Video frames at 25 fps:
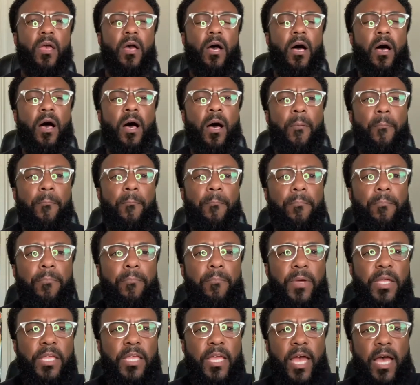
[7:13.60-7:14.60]

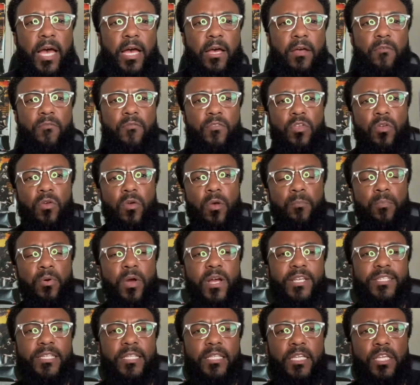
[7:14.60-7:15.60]
But yeah,
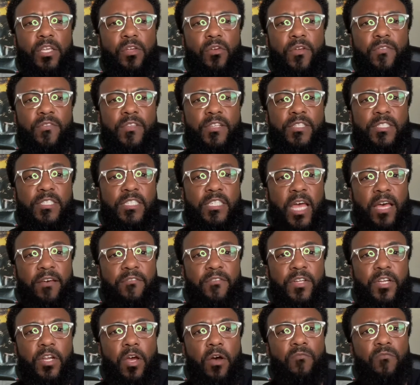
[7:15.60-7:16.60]
presently you're in the
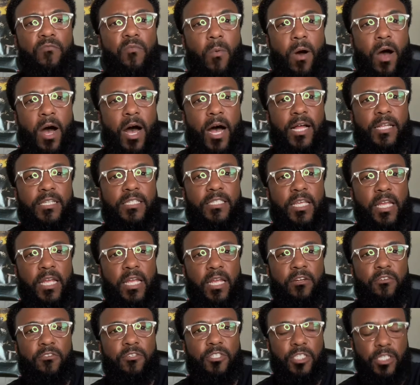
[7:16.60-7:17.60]
Seven of Wands
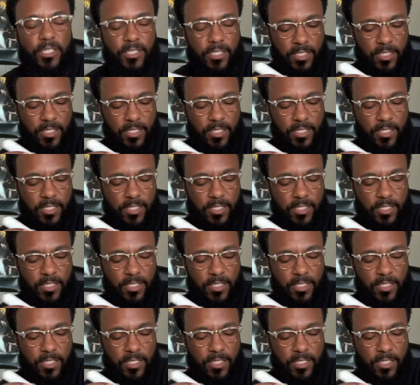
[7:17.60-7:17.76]
energy.